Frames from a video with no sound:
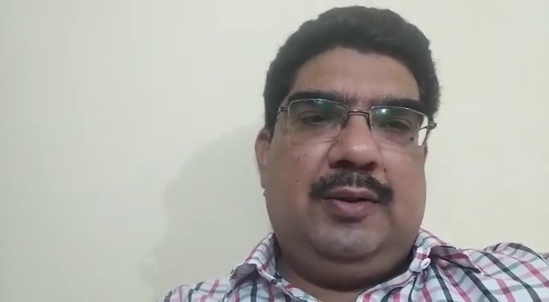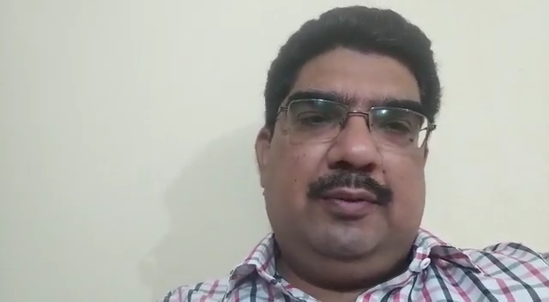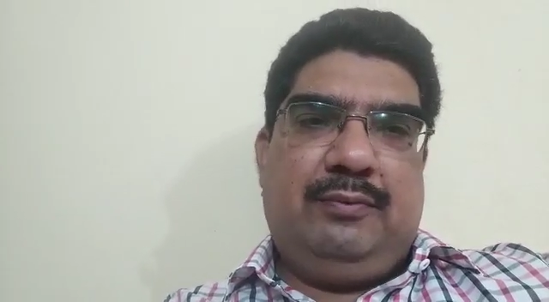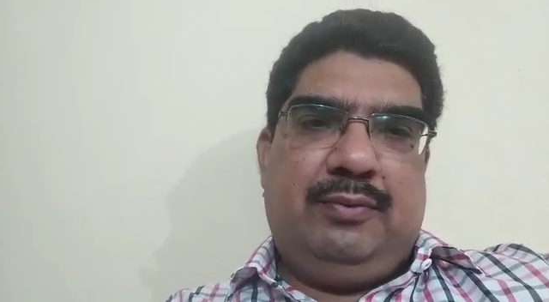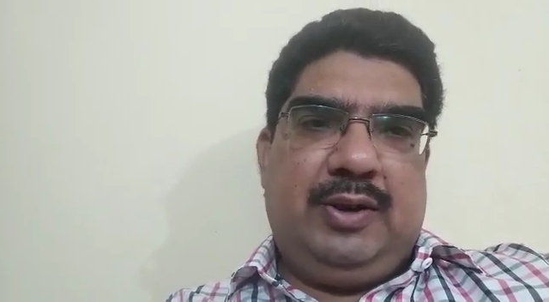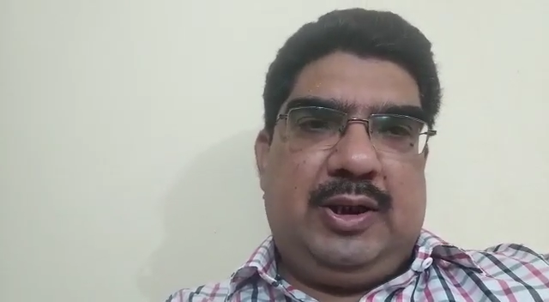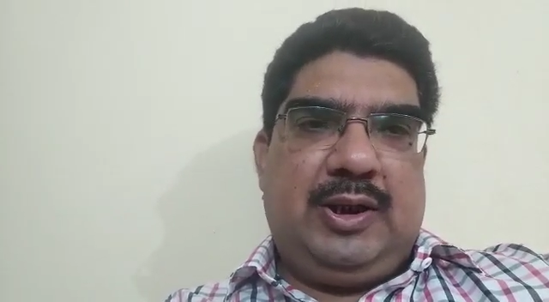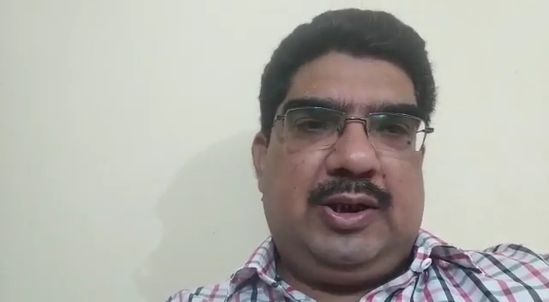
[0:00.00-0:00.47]

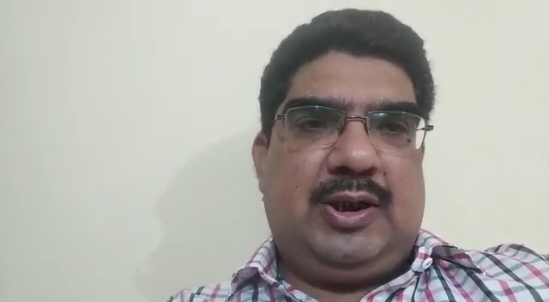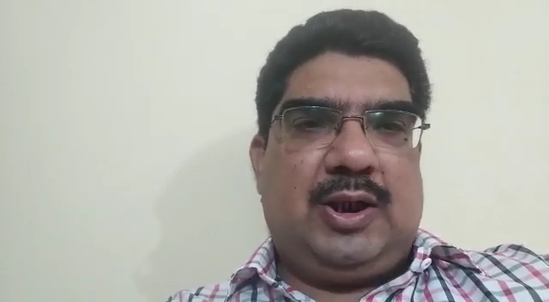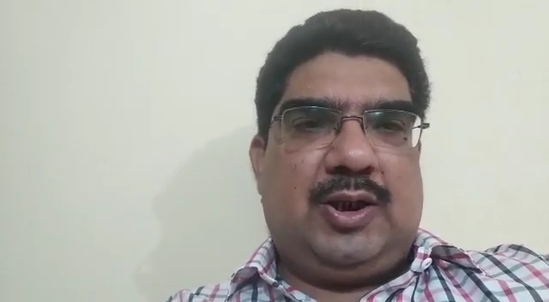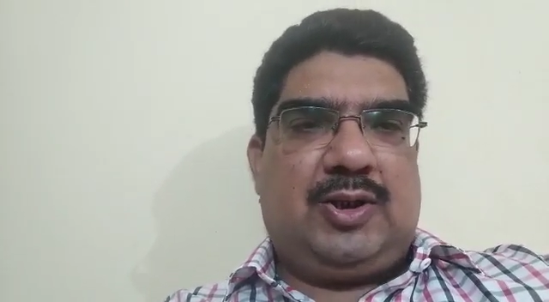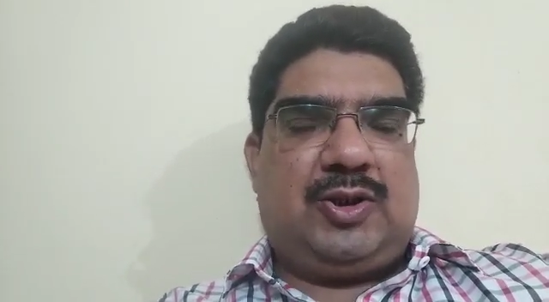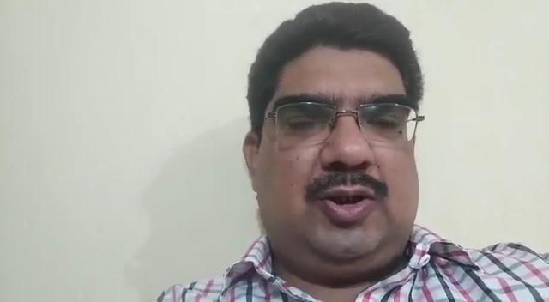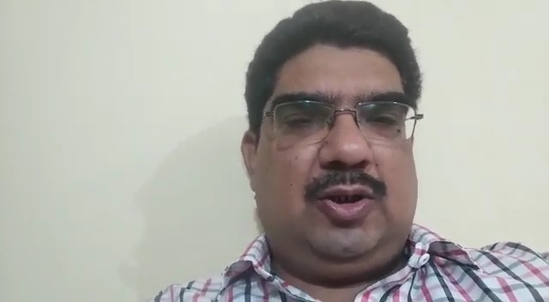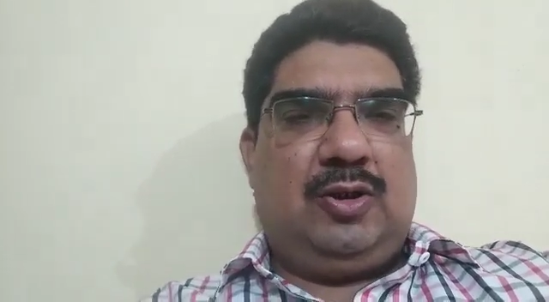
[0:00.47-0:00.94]

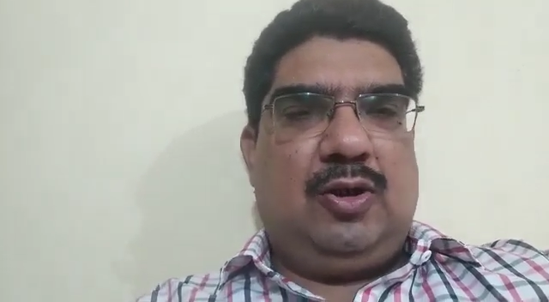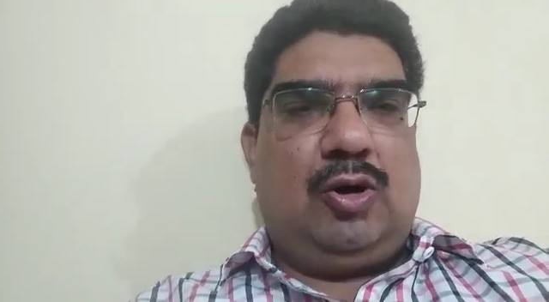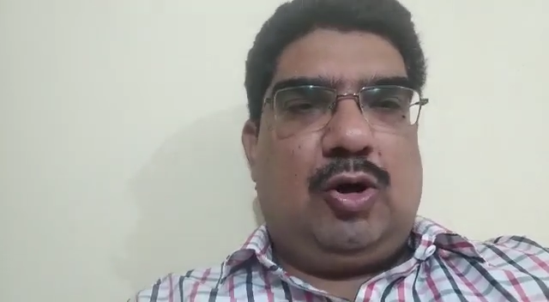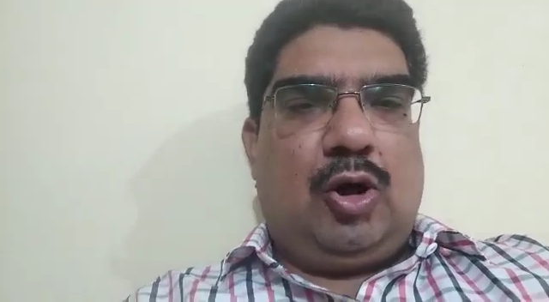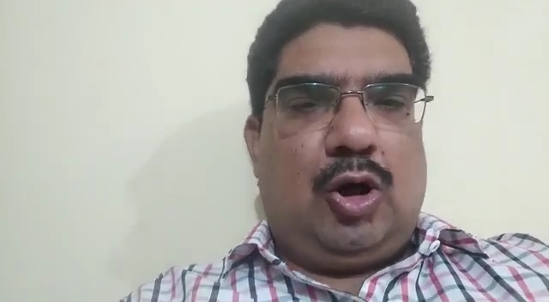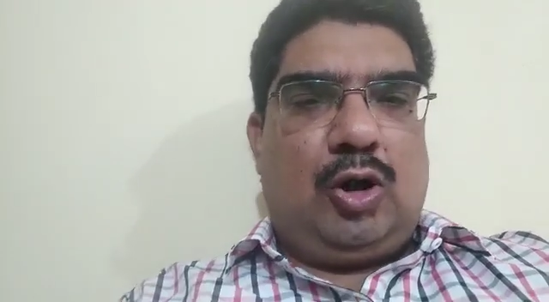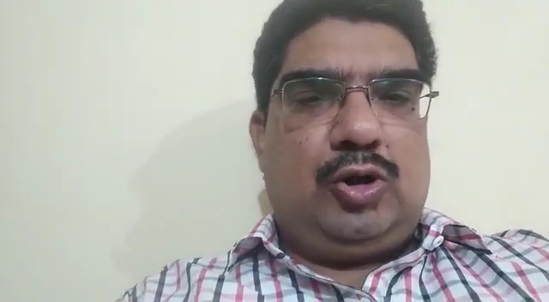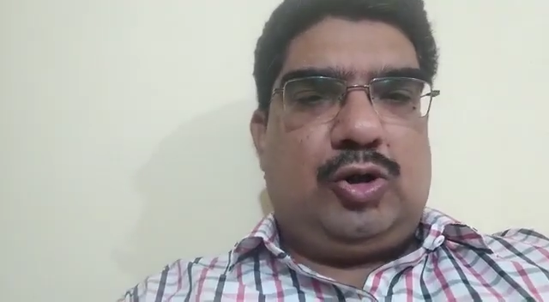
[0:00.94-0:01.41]
villagers
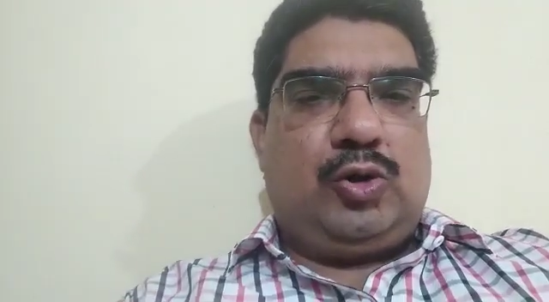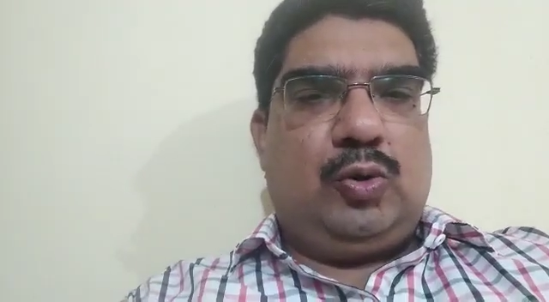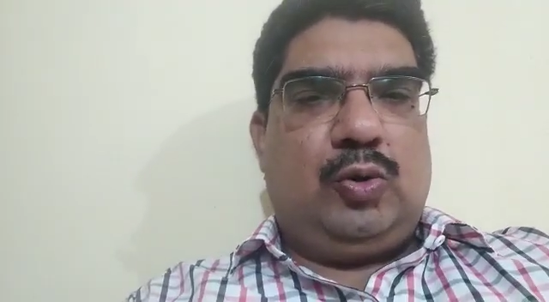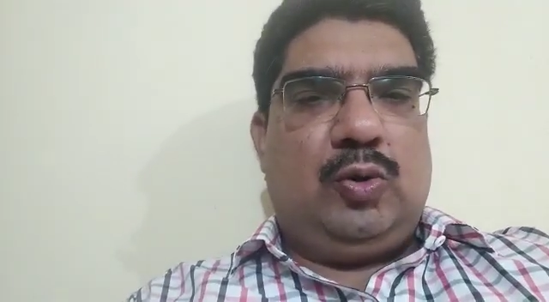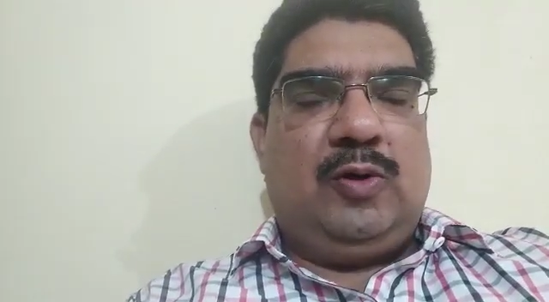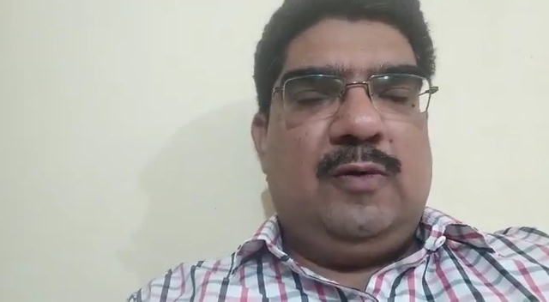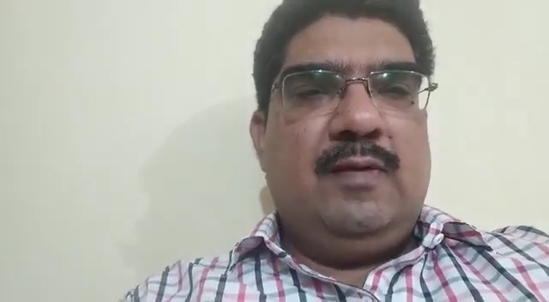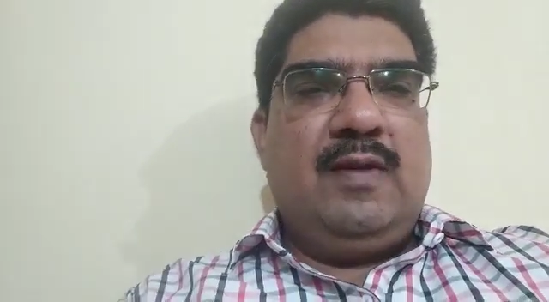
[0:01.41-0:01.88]

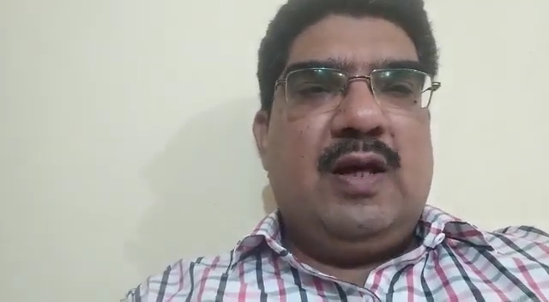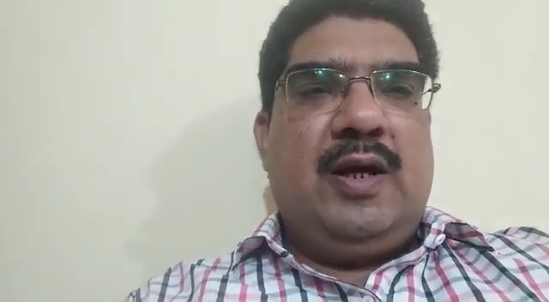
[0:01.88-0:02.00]
also.